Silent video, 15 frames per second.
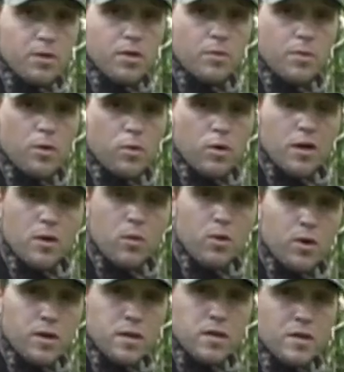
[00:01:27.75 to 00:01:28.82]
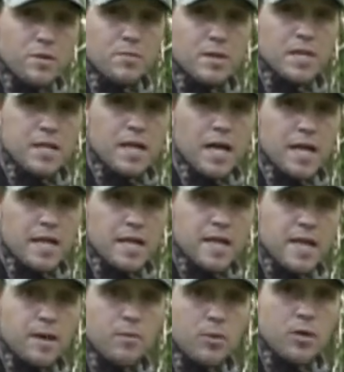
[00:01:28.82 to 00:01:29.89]
little bit. We're going to work a little bit and hang a
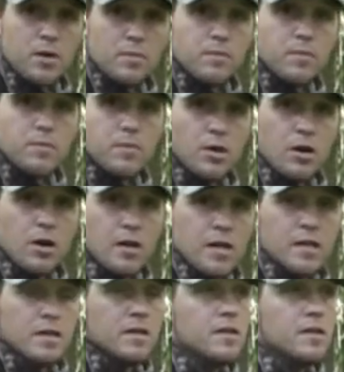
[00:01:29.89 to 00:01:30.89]
camera up on it